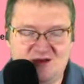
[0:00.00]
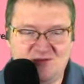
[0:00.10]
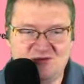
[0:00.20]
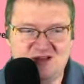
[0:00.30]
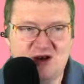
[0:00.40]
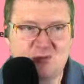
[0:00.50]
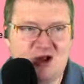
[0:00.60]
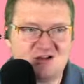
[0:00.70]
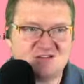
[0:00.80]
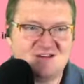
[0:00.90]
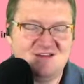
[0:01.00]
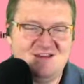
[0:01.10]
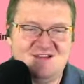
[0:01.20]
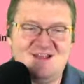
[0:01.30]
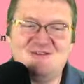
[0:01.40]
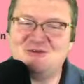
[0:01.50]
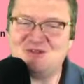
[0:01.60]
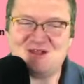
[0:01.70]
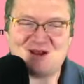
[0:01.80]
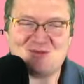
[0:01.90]
Love doing the letterboxed. It's
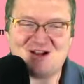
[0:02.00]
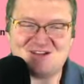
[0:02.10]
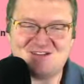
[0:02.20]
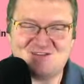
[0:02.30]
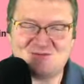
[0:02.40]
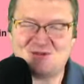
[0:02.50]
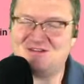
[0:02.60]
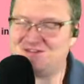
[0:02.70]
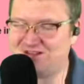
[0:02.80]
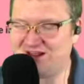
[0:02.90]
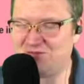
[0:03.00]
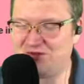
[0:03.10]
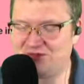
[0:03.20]
kind of one of those mind benders.